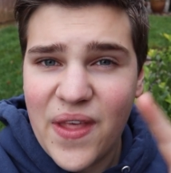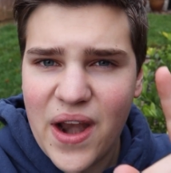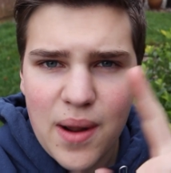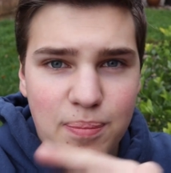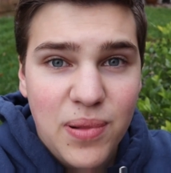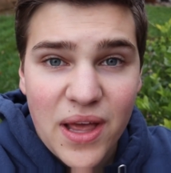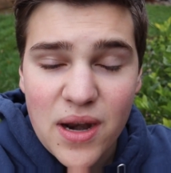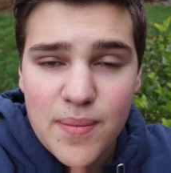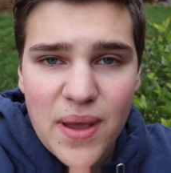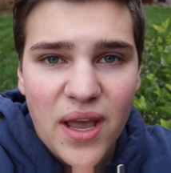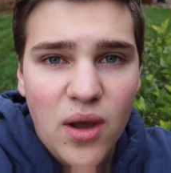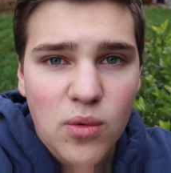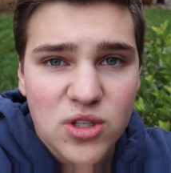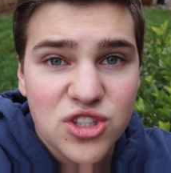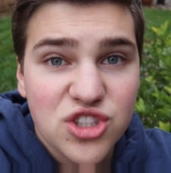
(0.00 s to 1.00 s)
then I plan on
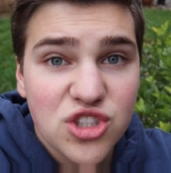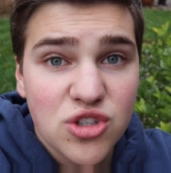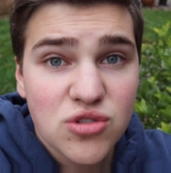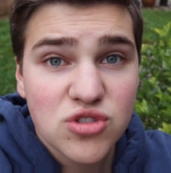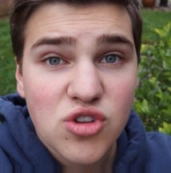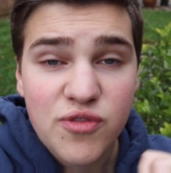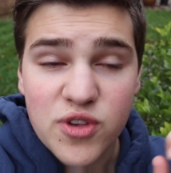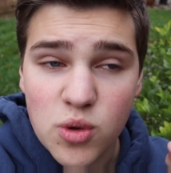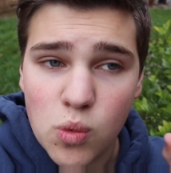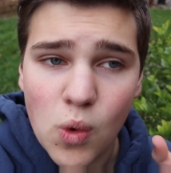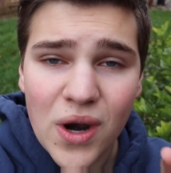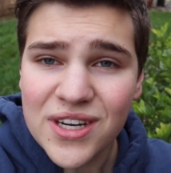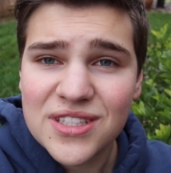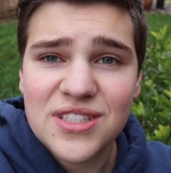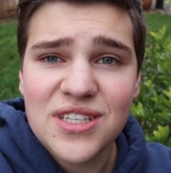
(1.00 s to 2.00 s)
making one soon, so if you
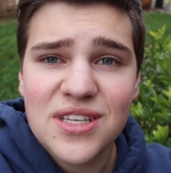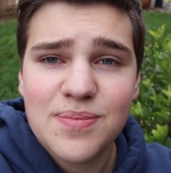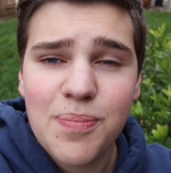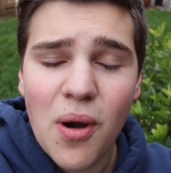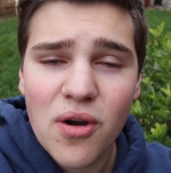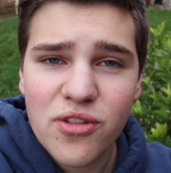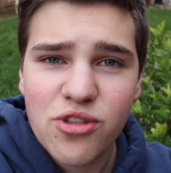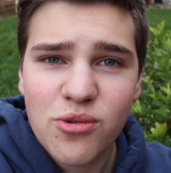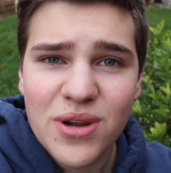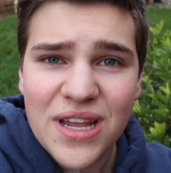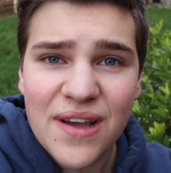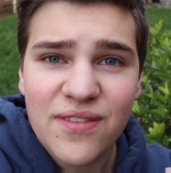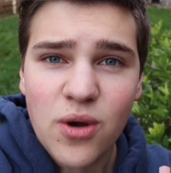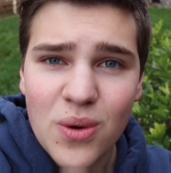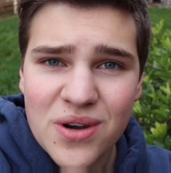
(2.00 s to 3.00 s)
want to see part 3
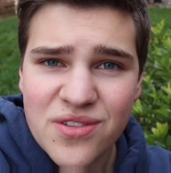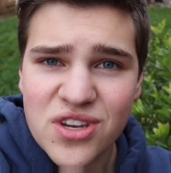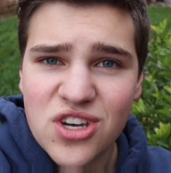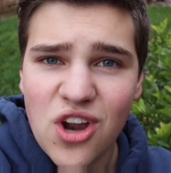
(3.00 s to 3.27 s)
of going to the